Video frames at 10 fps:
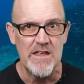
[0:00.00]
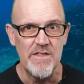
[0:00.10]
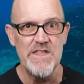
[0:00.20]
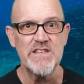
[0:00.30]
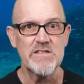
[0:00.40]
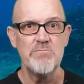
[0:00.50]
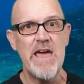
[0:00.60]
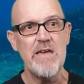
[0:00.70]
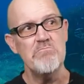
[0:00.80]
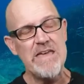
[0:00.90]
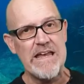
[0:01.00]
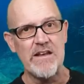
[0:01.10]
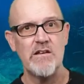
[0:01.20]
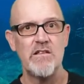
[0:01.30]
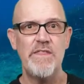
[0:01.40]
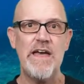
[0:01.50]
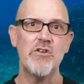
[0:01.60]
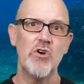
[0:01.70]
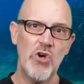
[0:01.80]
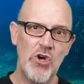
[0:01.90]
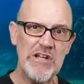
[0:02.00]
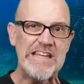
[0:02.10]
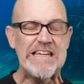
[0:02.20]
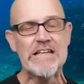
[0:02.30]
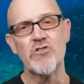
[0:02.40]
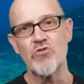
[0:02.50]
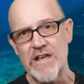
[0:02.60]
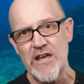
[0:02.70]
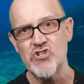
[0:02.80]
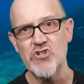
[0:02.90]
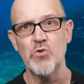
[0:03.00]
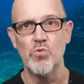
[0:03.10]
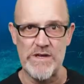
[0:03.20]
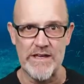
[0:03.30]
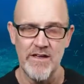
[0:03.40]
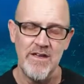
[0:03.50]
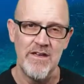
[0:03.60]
This may mean that early in creation week,